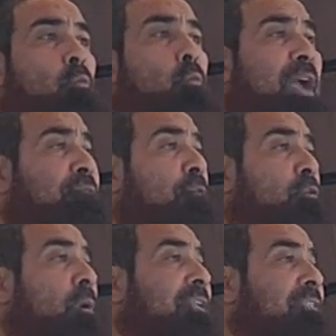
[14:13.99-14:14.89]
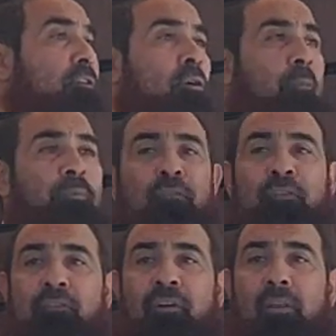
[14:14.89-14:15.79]
way for what, O
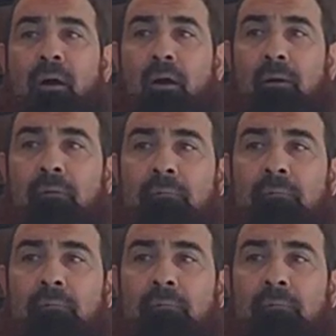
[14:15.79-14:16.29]
Prophet of Allah?